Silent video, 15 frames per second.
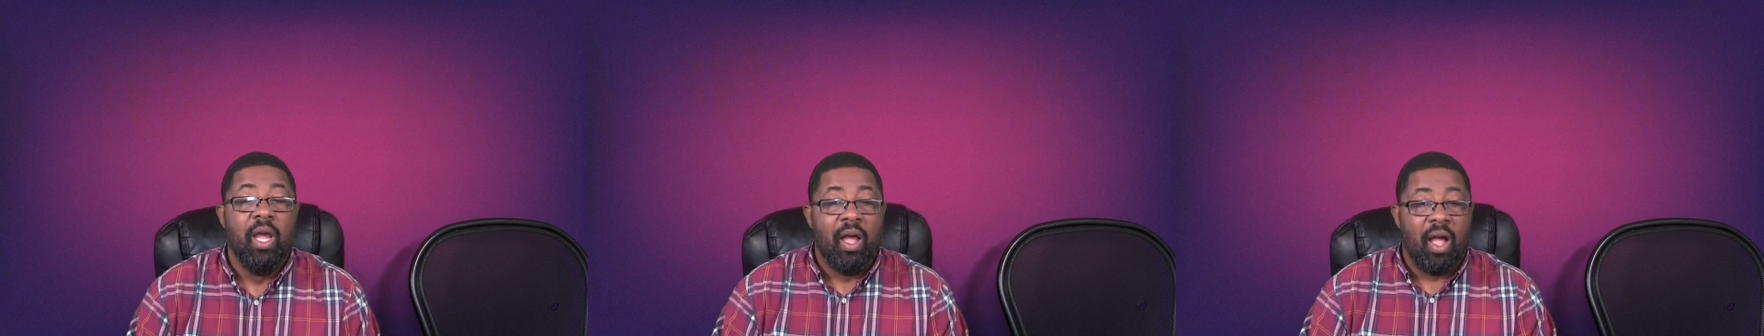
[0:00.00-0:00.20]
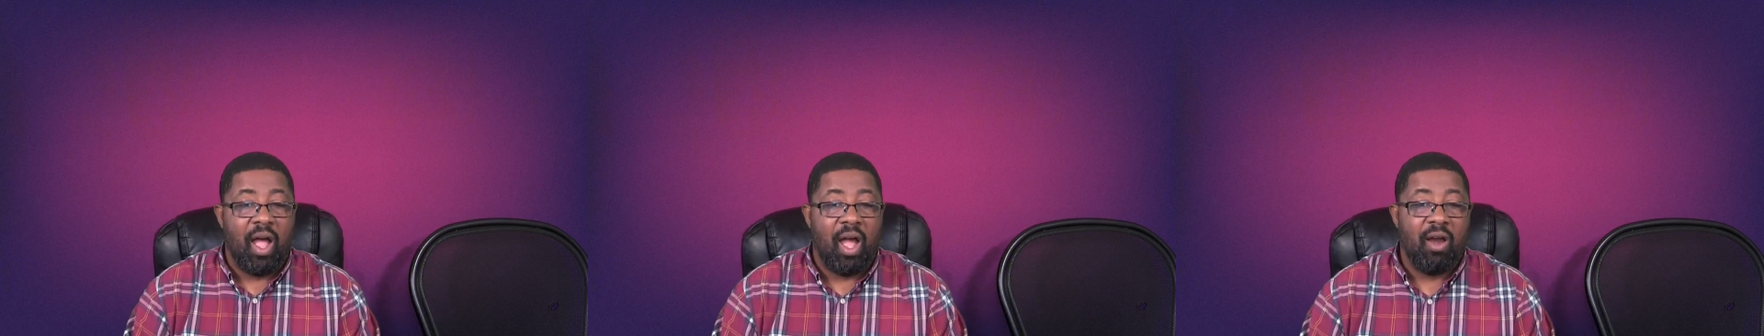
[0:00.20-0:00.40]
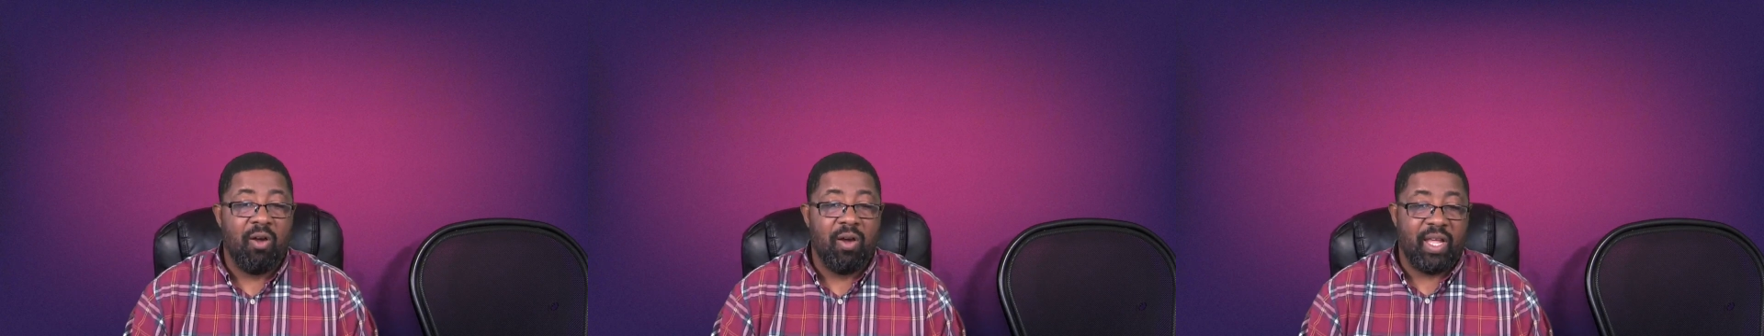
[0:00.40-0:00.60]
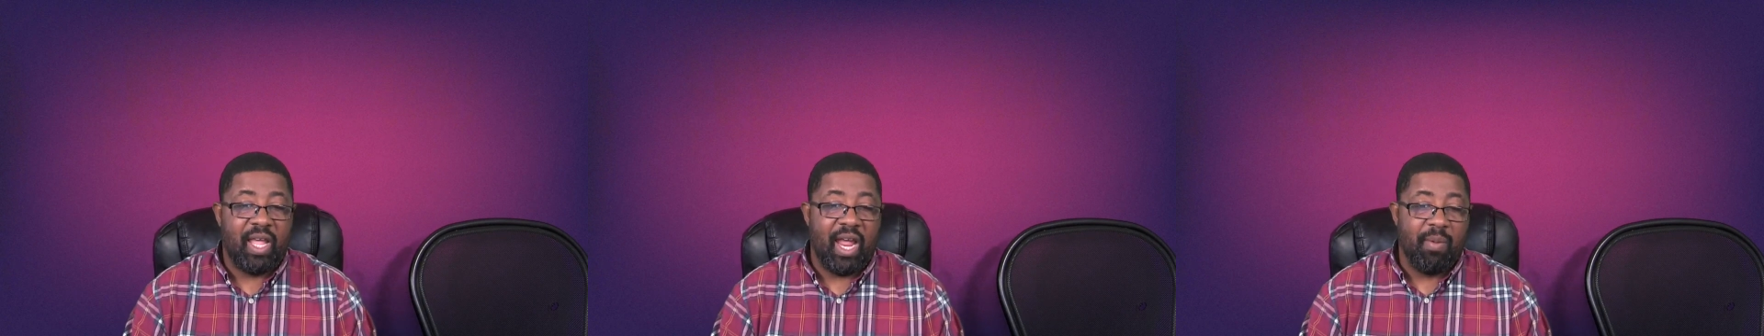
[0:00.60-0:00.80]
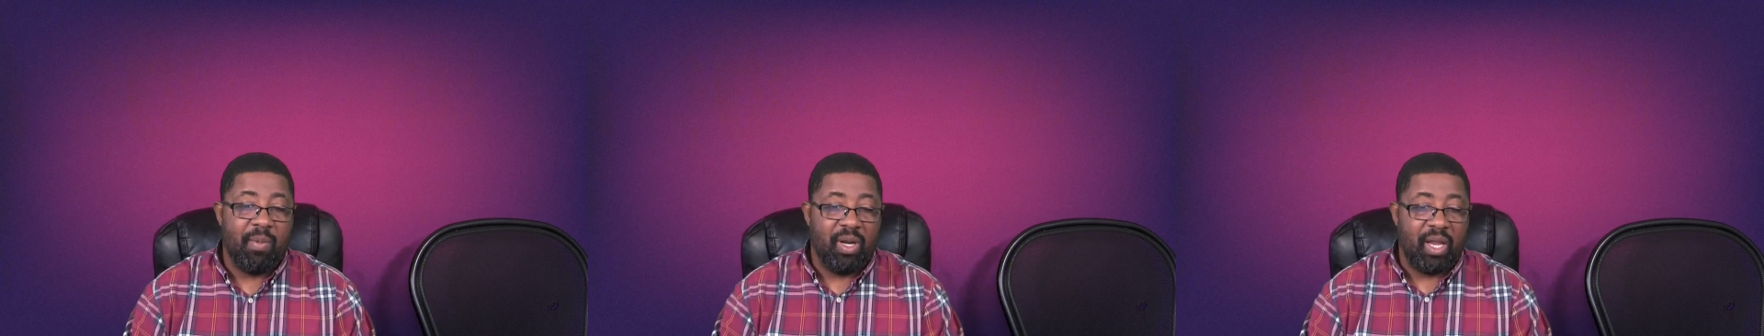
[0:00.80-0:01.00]
Her and
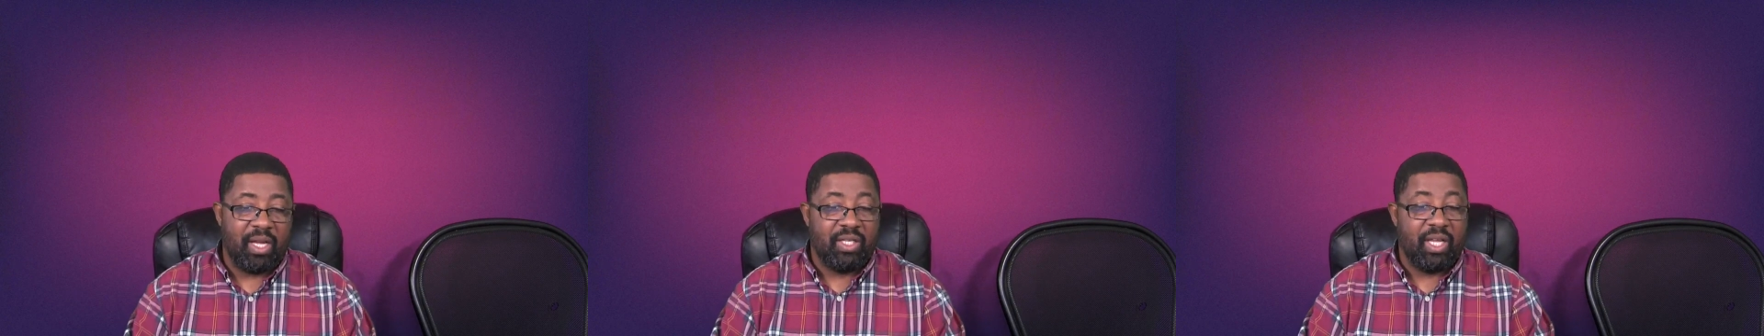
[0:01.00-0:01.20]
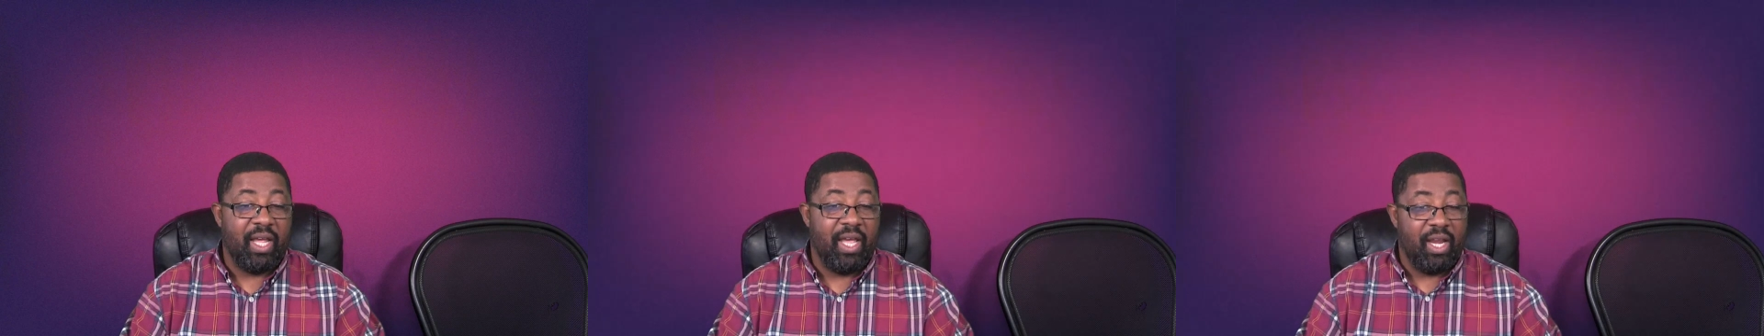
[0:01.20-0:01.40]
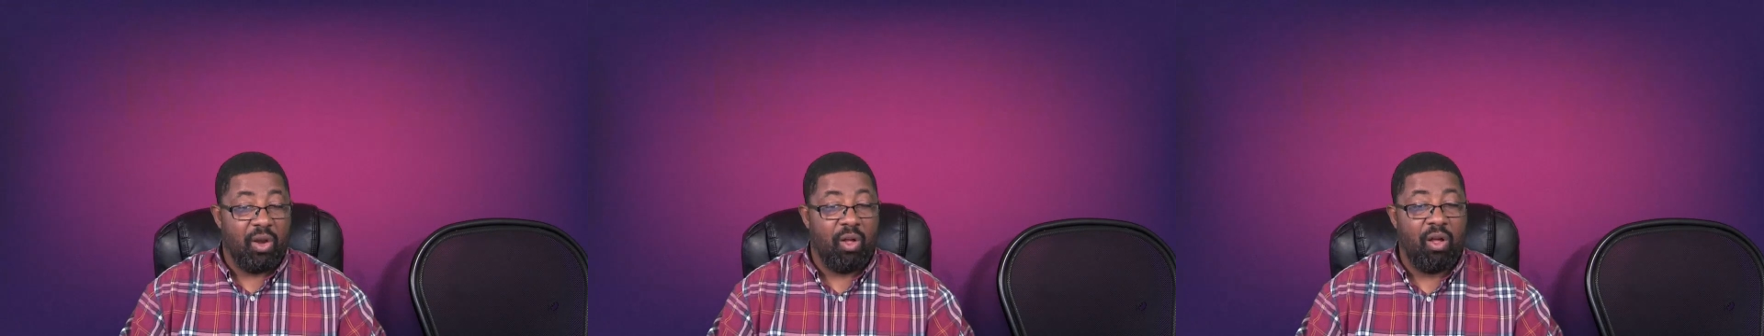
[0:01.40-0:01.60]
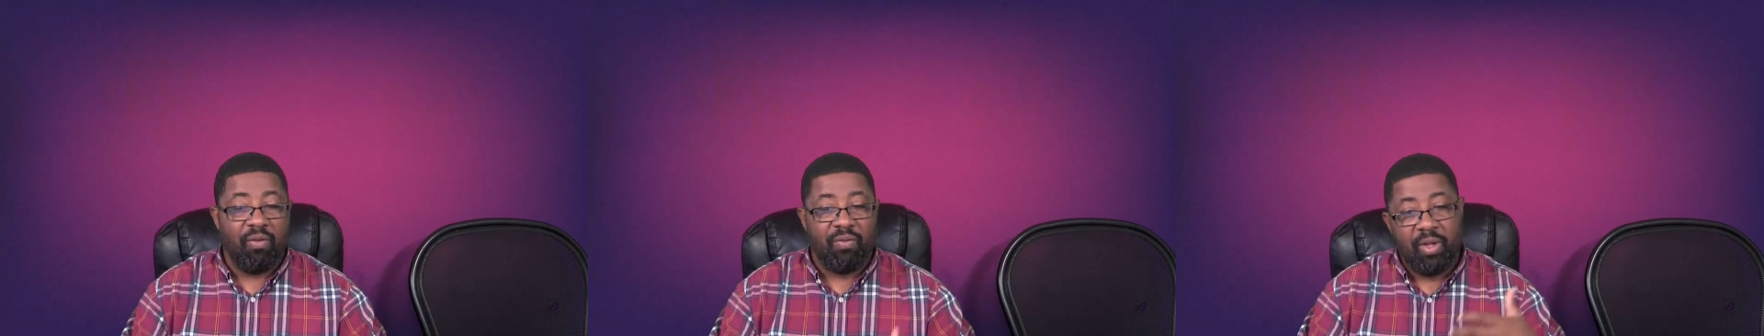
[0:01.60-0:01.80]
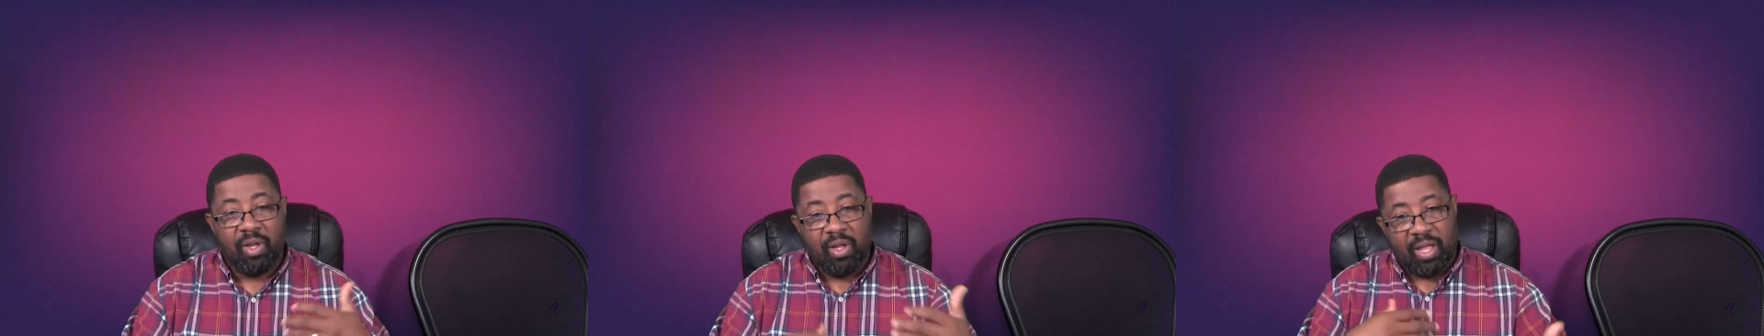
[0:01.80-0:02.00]
Cameron, like I said, hit it off,
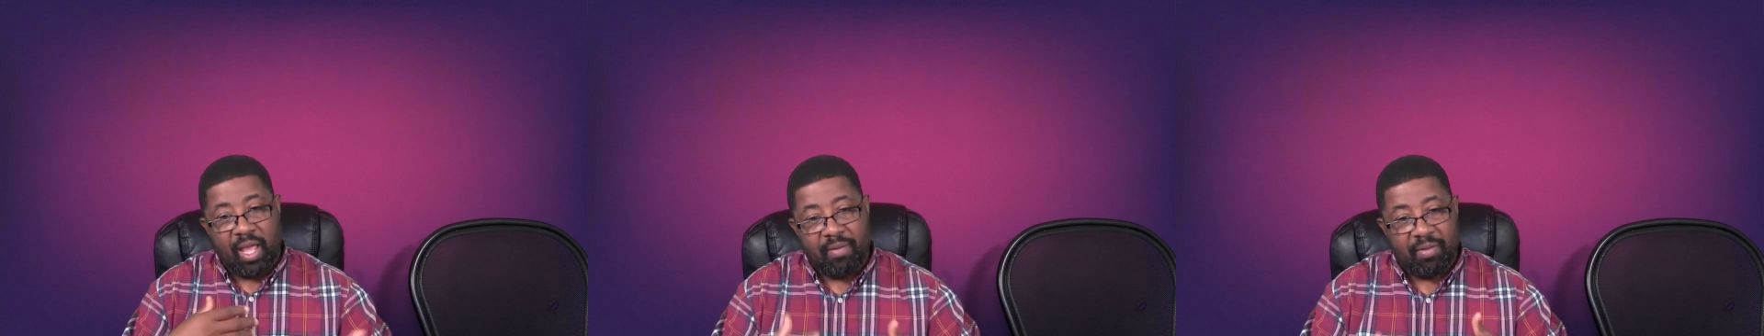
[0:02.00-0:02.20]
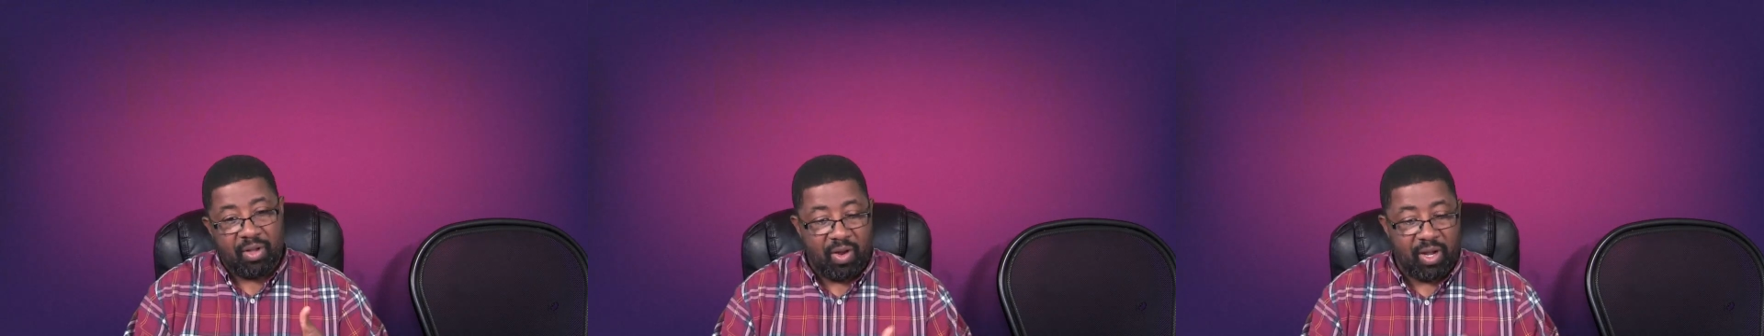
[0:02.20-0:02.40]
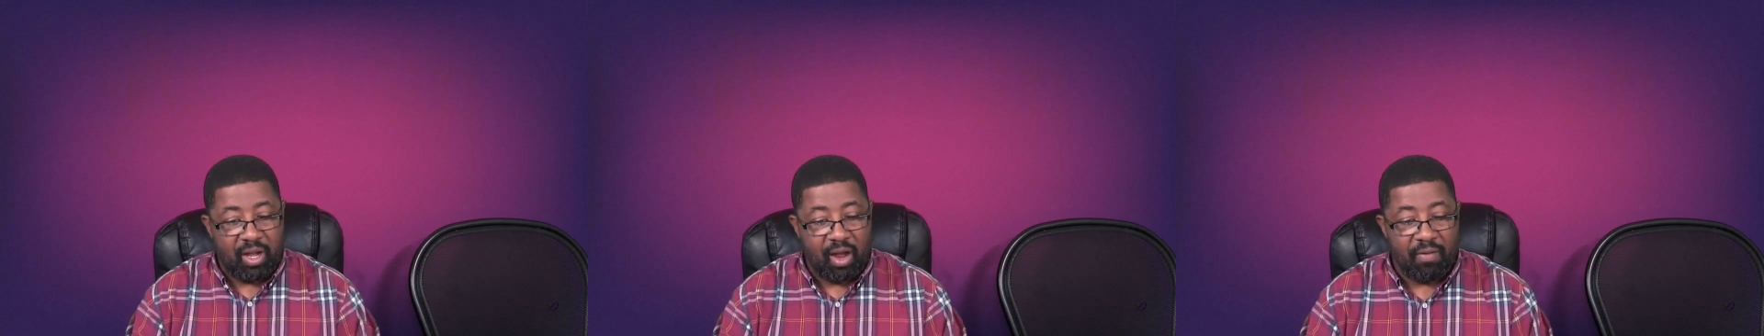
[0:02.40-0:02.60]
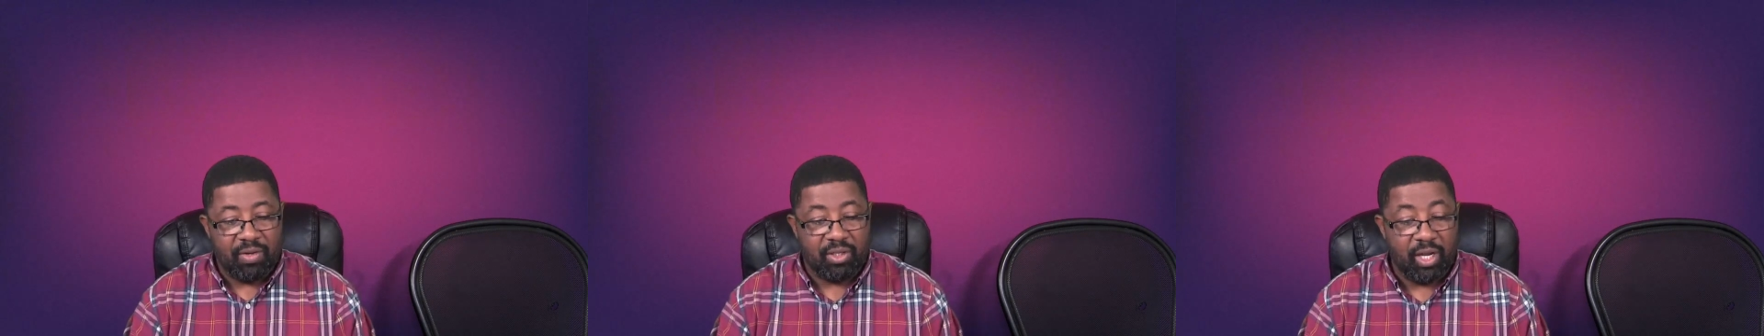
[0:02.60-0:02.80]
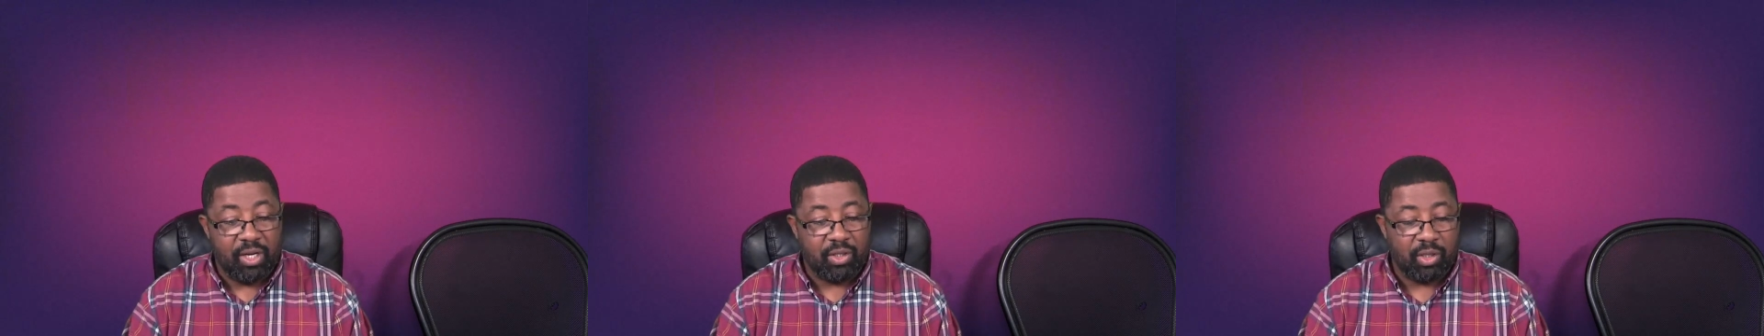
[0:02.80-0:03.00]
having a great
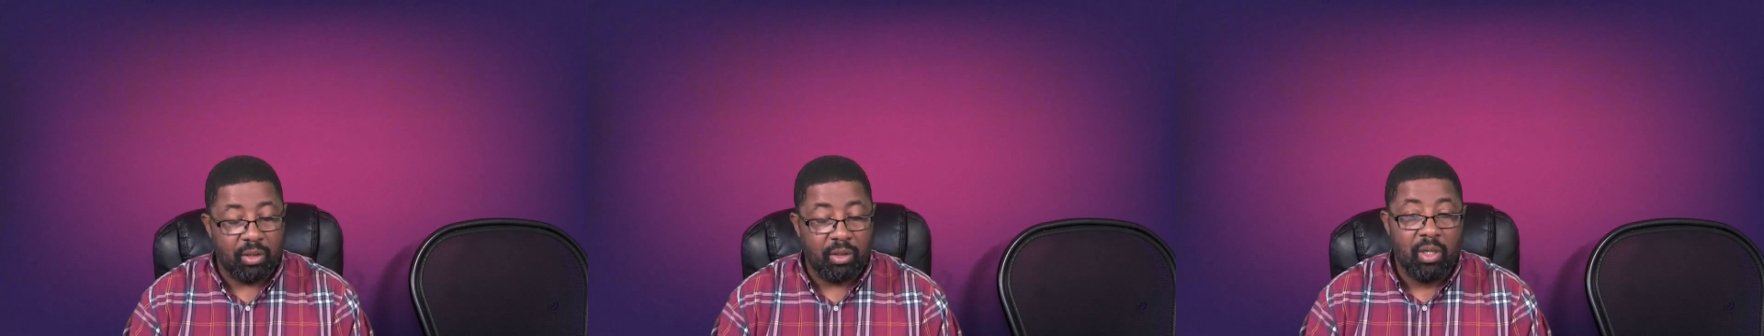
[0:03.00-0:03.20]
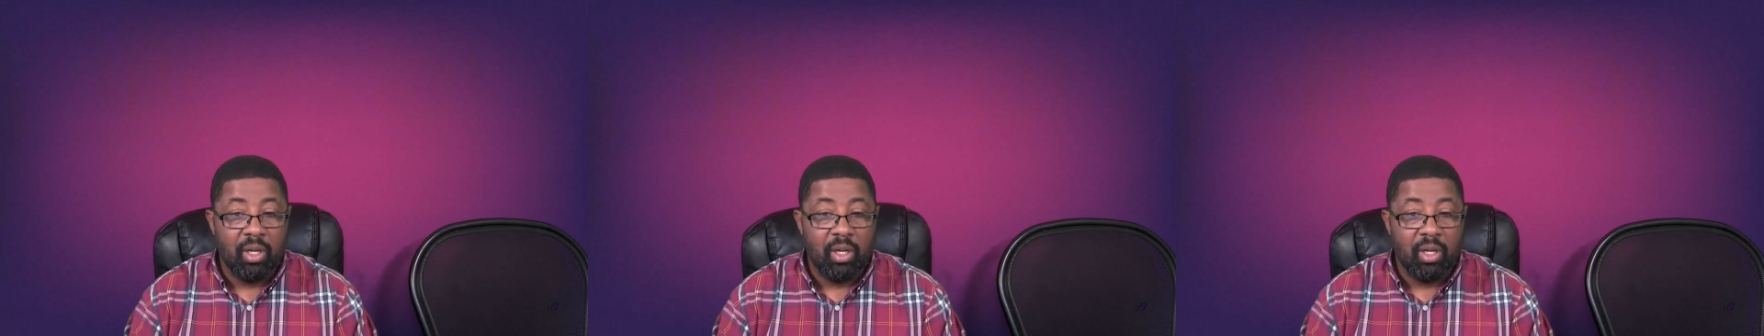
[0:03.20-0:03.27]
conversation.